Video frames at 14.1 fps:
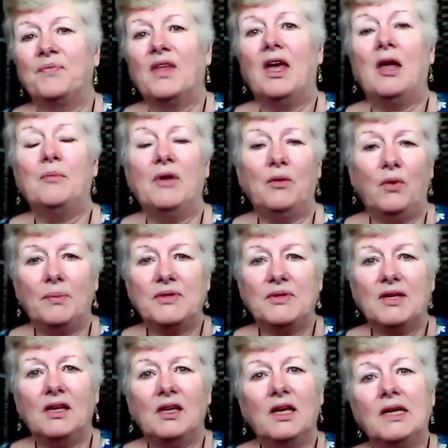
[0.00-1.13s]
And my
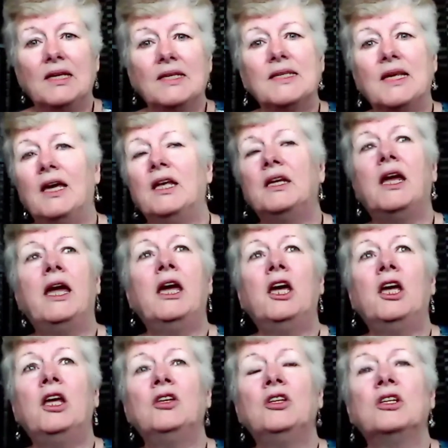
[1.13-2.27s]
website, like I said,
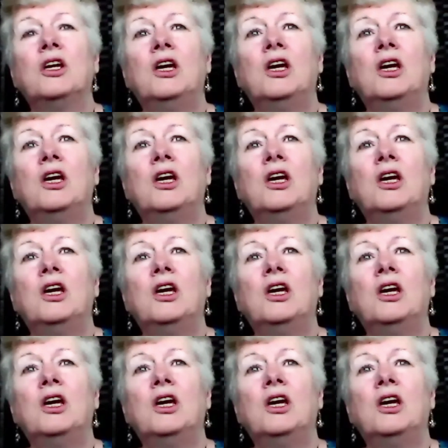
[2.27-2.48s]
and